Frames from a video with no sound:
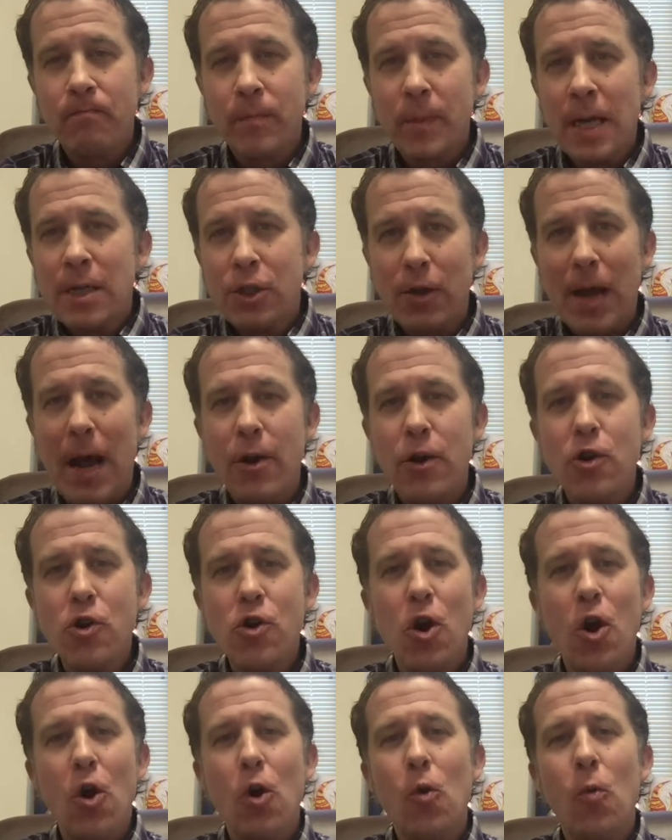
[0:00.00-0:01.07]
So how do you
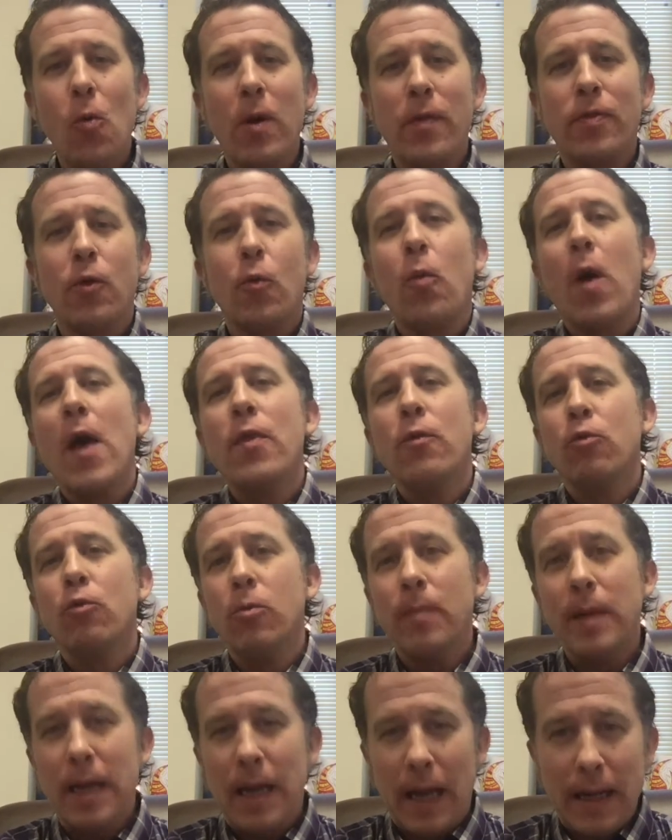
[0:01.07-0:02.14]
know what the weather will
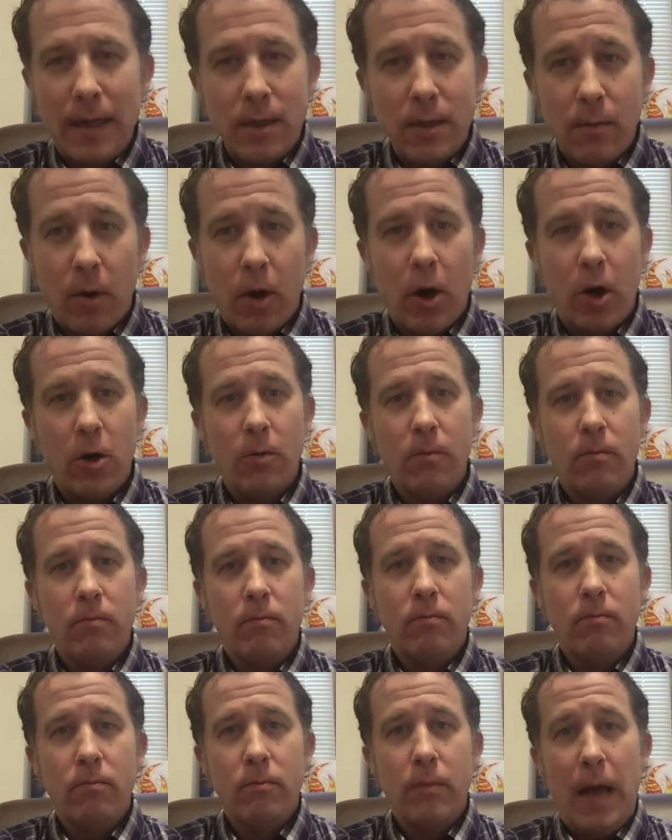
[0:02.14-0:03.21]
be like tomorrow?
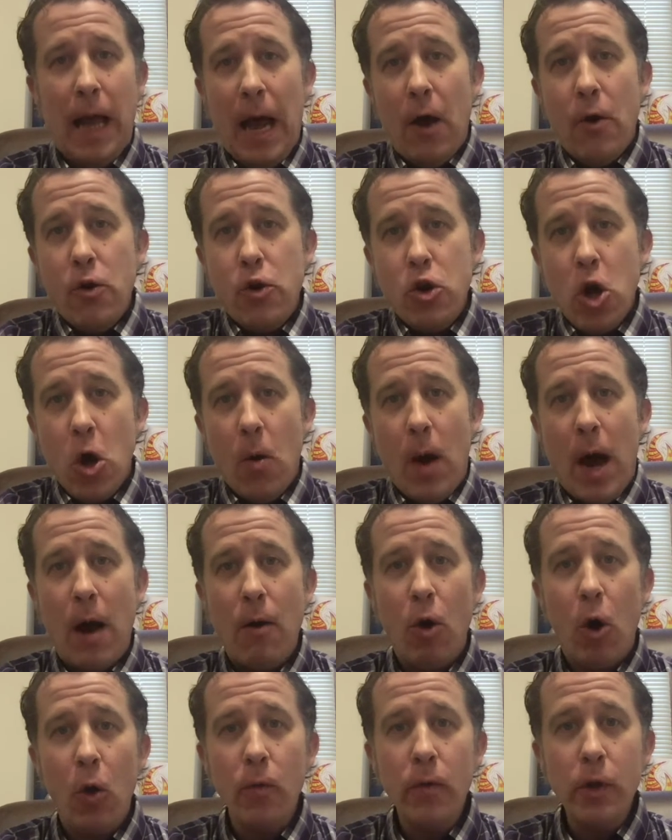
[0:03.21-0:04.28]
How do you know how
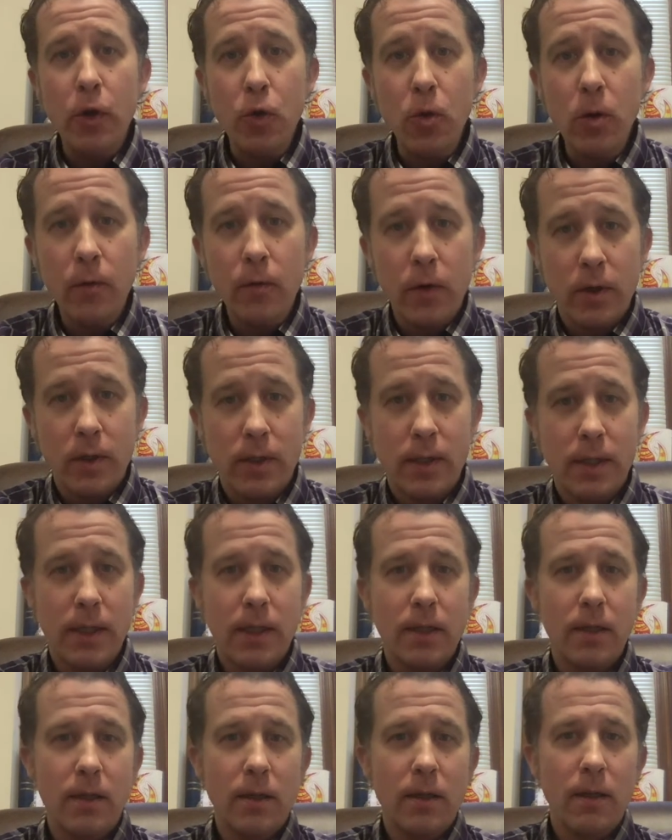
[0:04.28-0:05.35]
old the universe
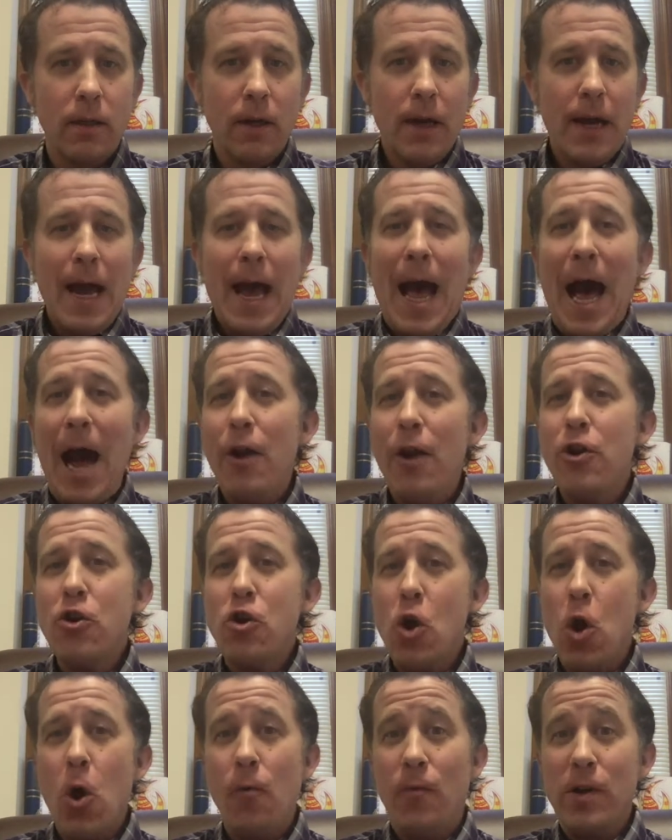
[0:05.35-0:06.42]
is? How do you
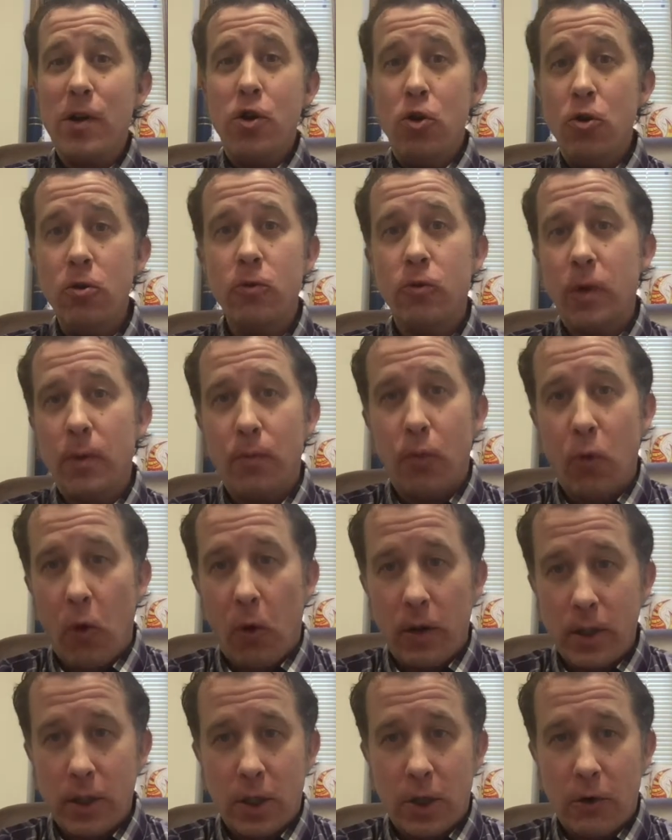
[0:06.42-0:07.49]
know if a news
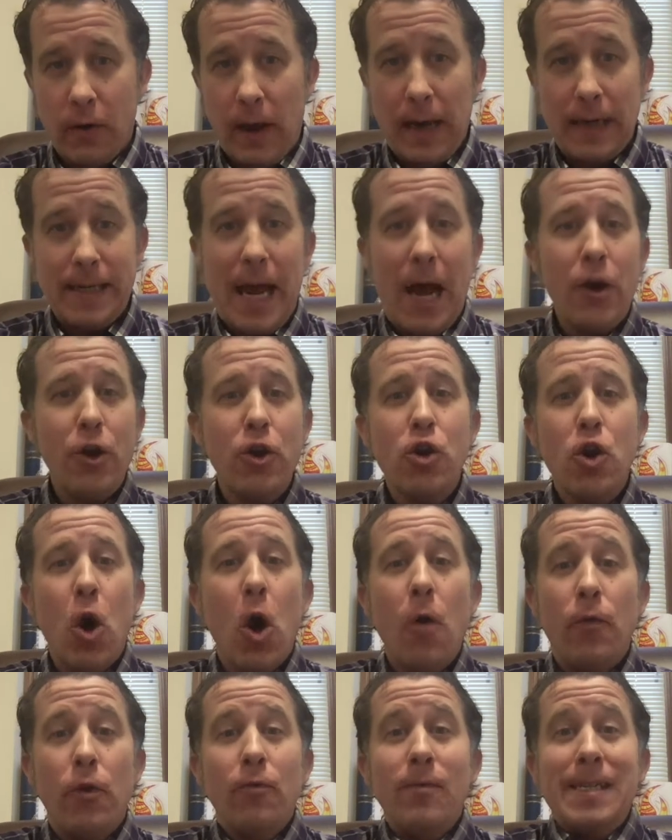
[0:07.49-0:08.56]
report is correct? How do you know
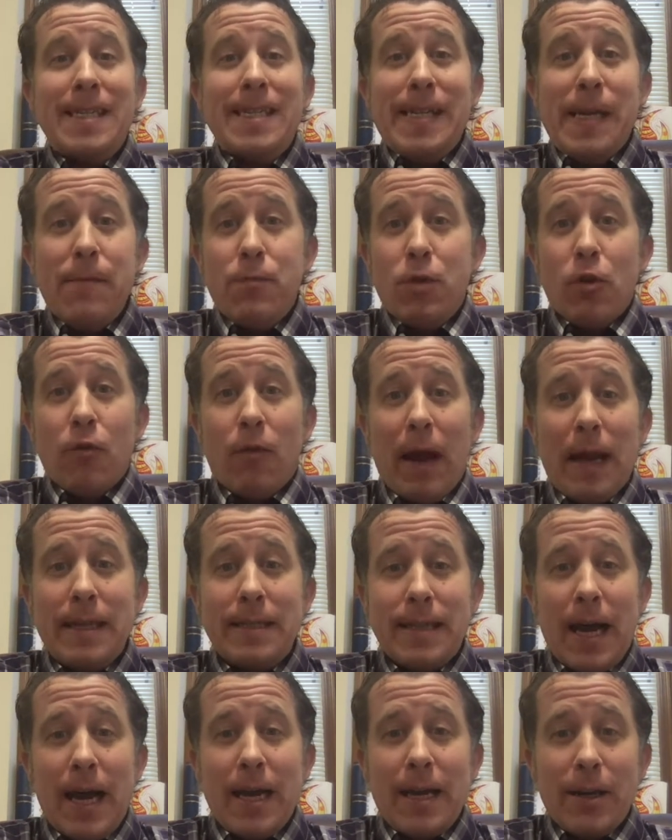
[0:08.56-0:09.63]
if you received the right
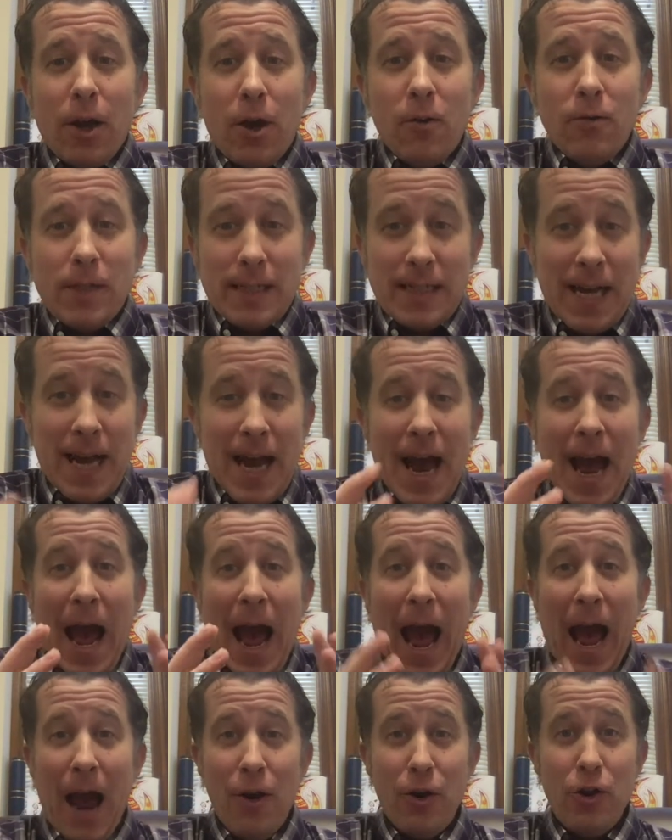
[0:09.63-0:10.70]
diagnosis?
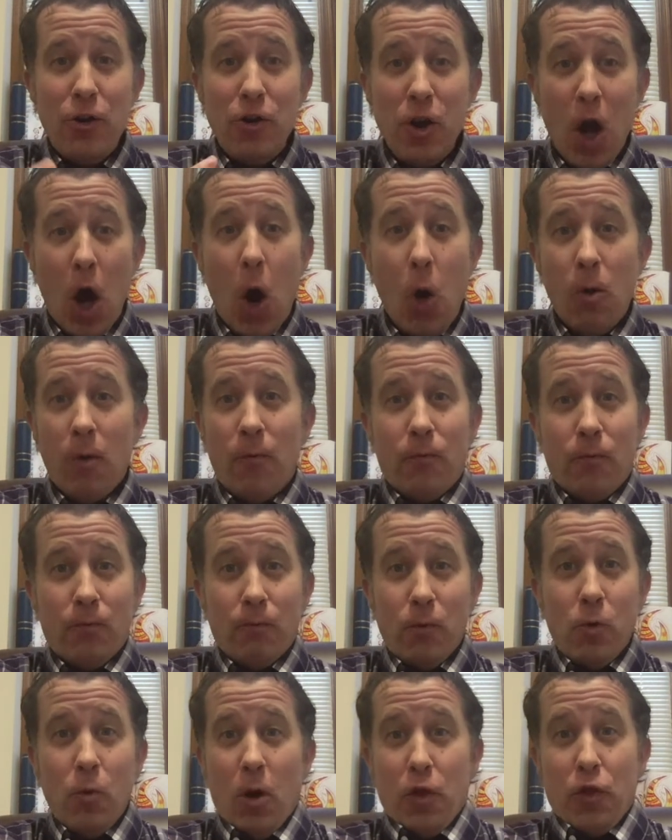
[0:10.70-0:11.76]
How do you know if
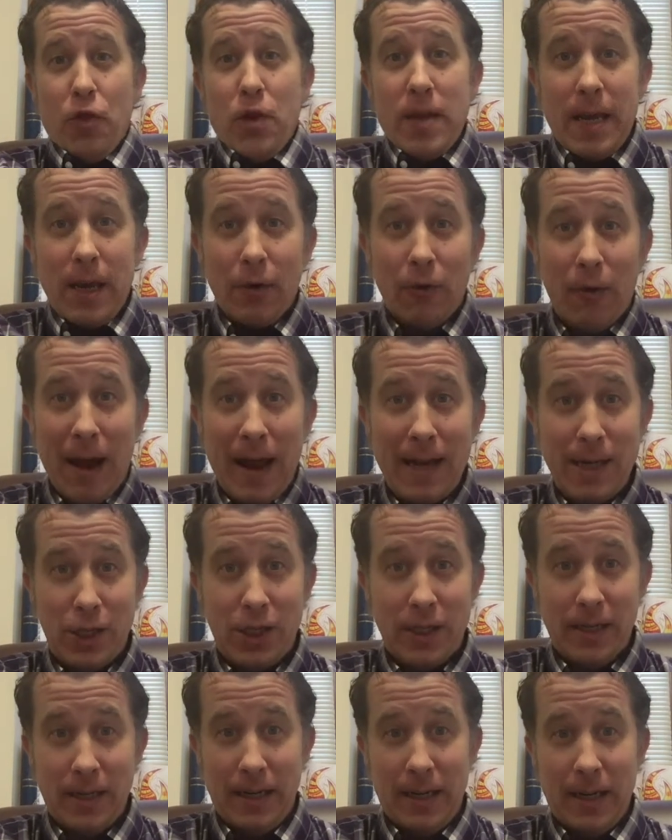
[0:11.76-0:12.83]
you are thinking
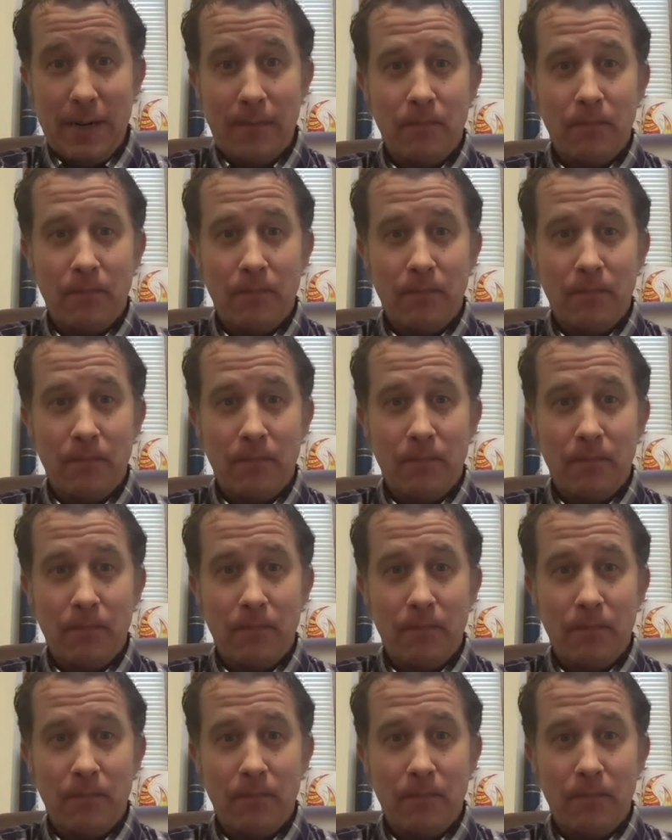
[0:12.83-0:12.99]
rationally?